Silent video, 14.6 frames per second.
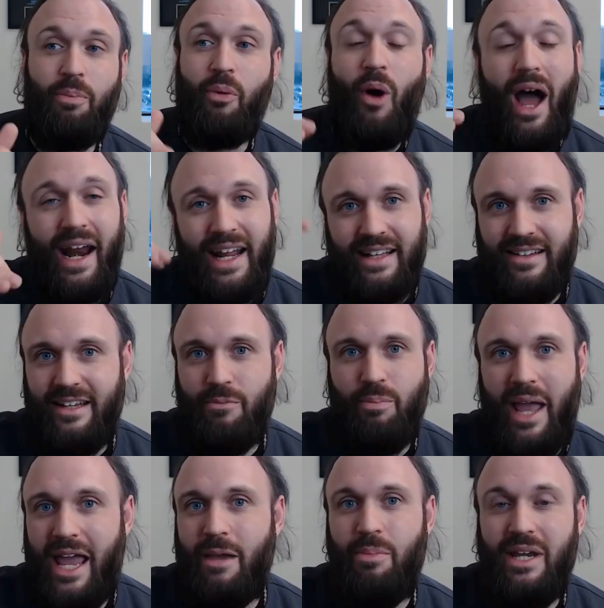the product
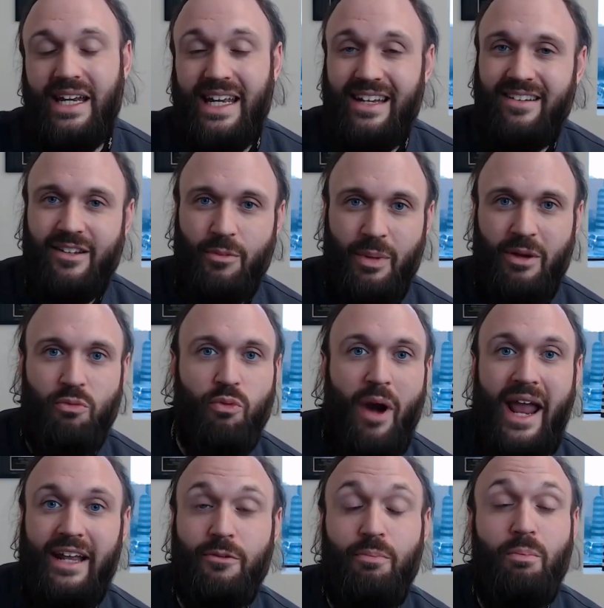in baby needs to be
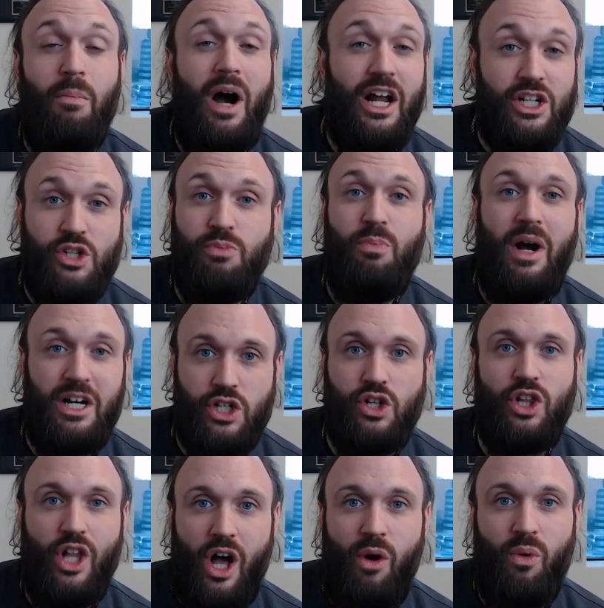ranked much,
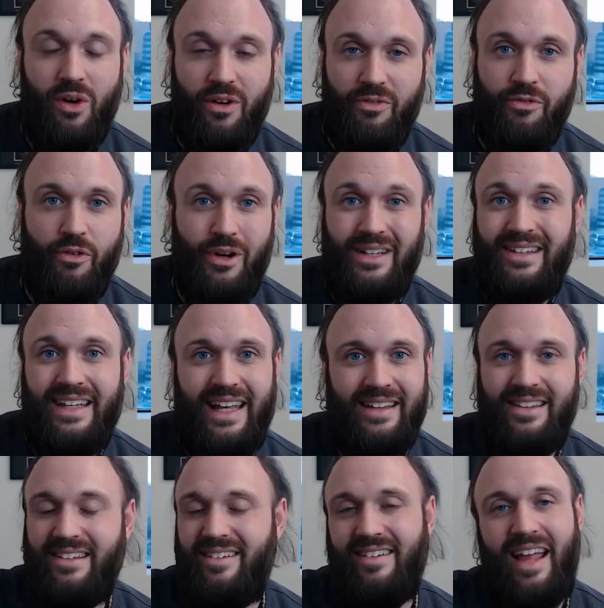much lower for it to
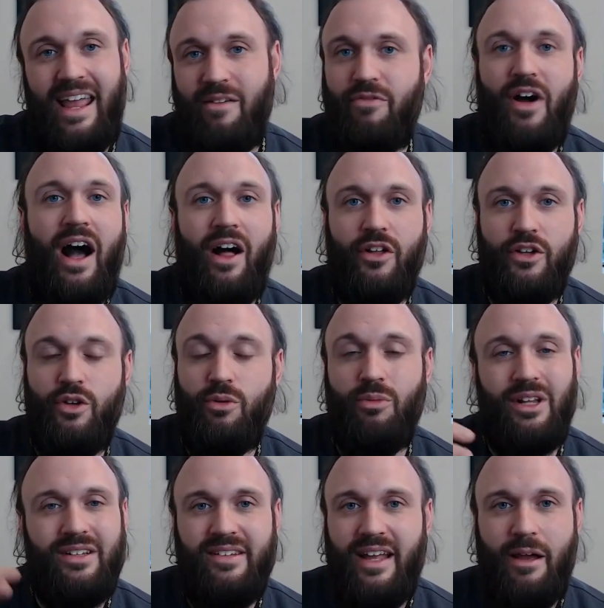get the same
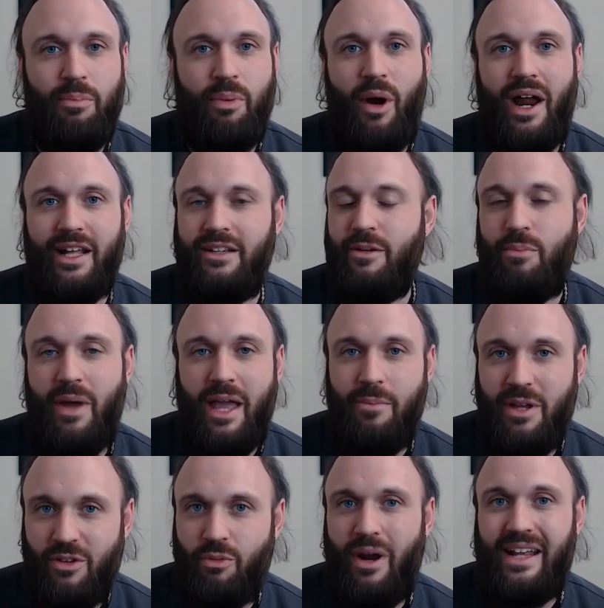volume. Let's say a product in
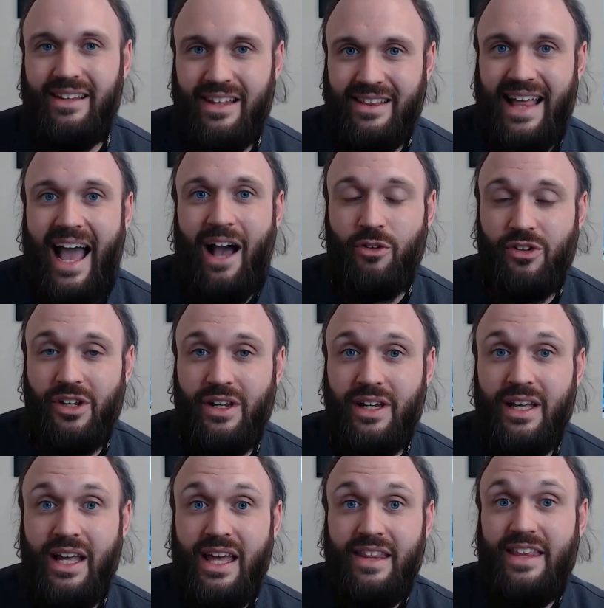baby is ranked
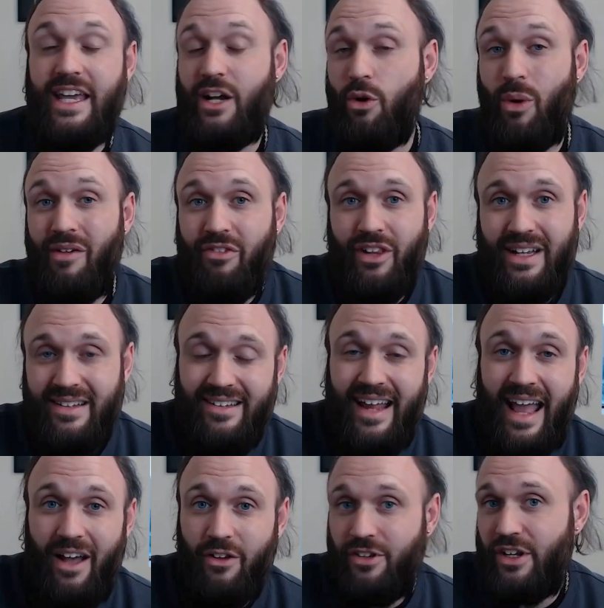1,000. The equivalent
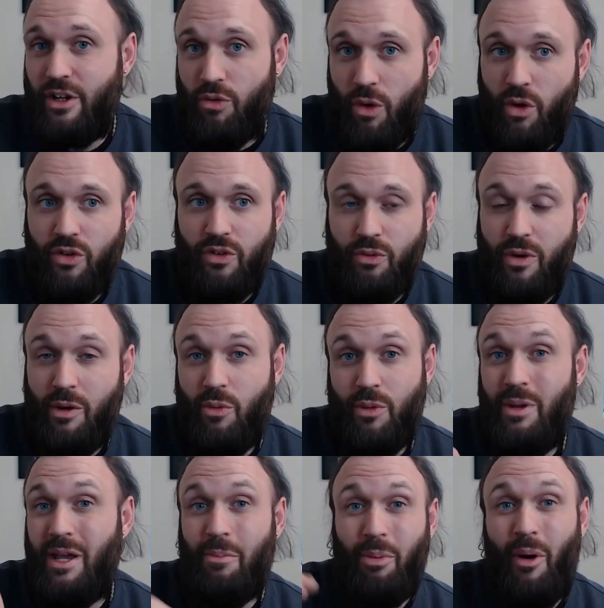sales in grocery
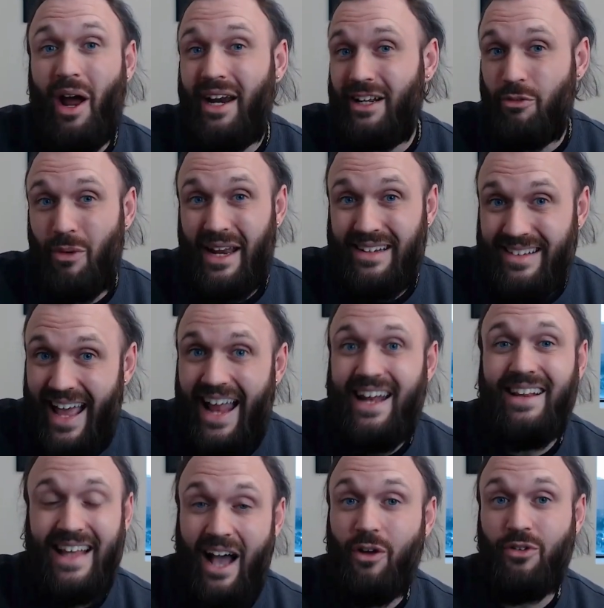would be a product ranked
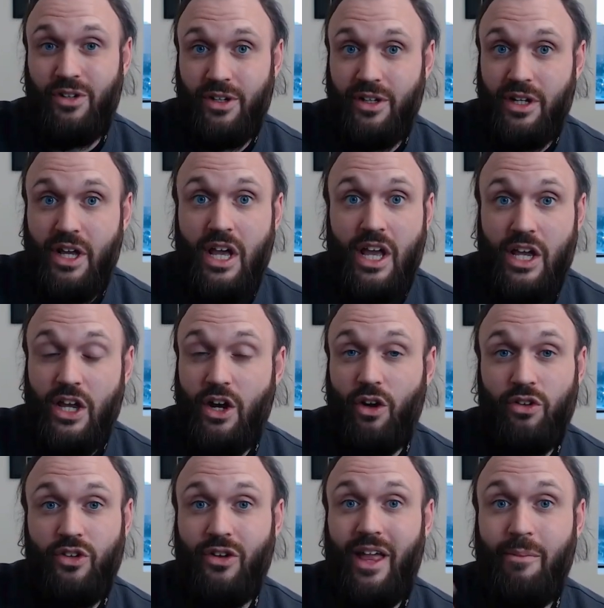10,000 you
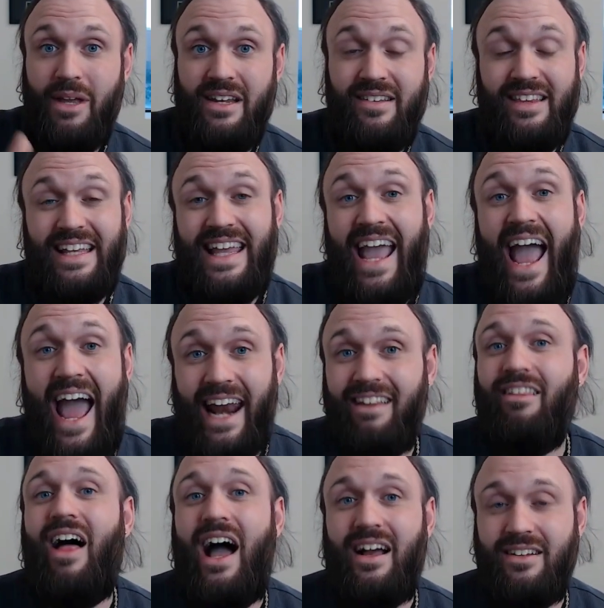know so that means the
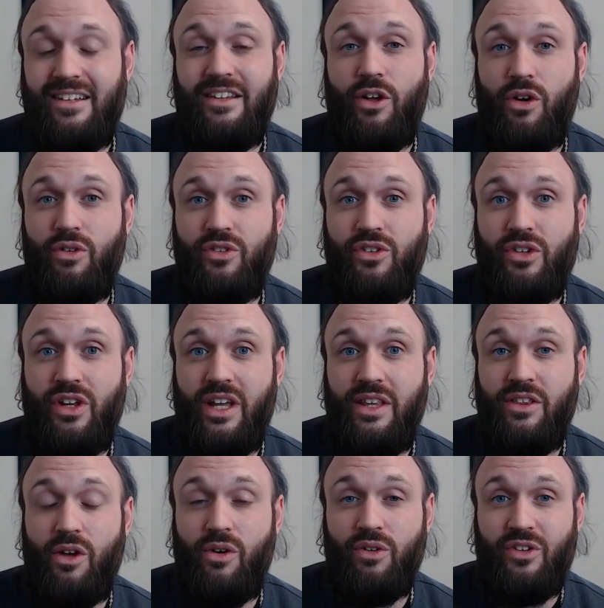catalogs in those
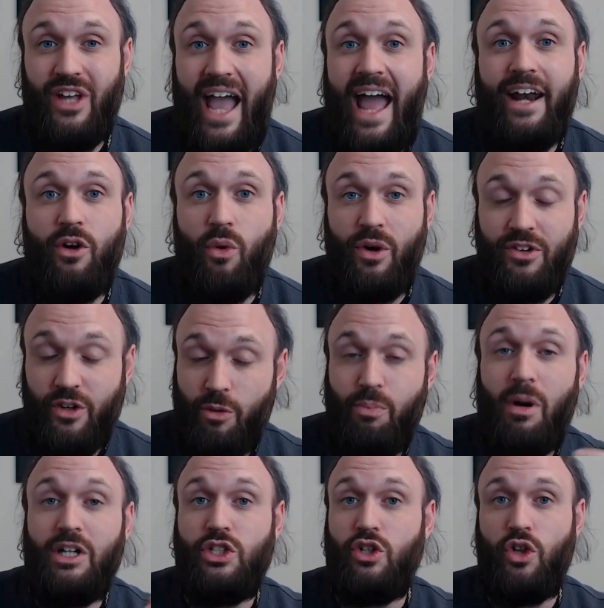in those categories
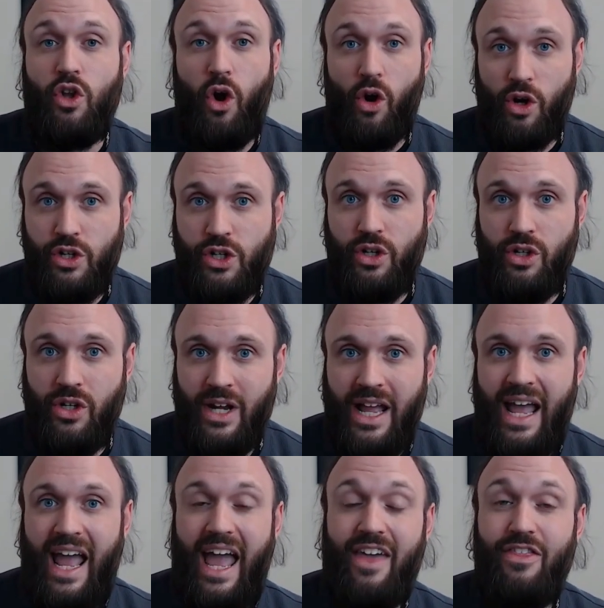are much larger
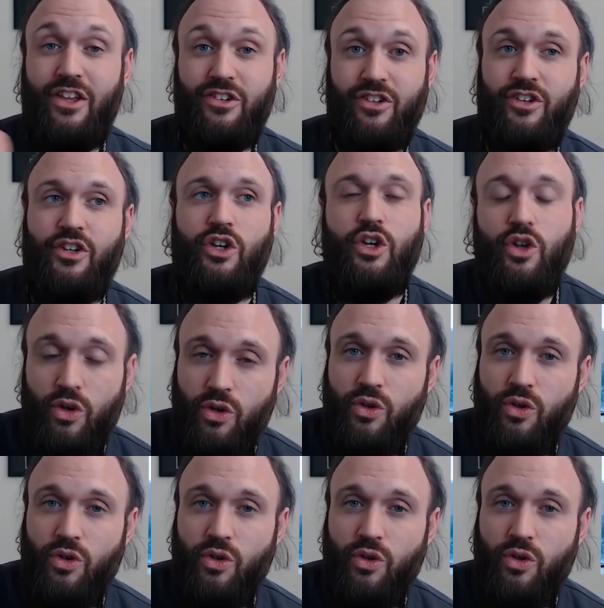and the mm.